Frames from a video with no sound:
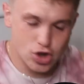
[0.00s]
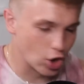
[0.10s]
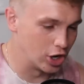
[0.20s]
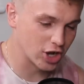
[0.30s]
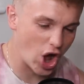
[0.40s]
You've
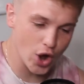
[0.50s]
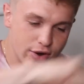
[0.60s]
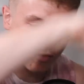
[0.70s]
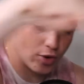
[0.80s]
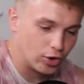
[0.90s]
got to look at
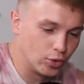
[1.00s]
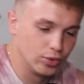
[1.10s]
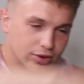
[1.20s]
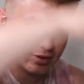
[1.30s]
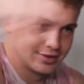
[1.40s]
overall
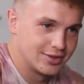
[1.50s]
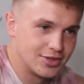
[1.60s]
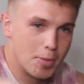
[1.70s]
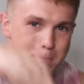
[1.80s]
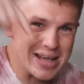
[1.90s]

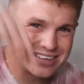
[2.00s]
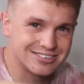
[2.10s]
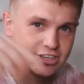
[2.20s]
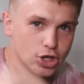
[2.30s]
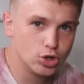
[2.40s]

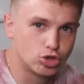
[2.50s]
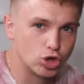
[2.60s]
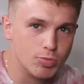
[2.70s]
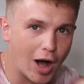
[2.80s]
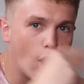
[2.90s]
best
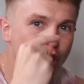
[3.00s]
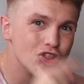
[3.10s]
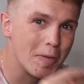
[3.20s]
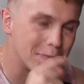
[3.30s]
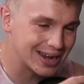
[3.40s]
YouTuber on
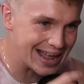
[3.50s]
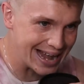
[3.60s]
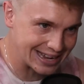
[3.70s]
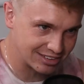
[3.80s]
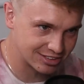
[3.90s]
the
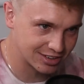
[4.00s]
planet.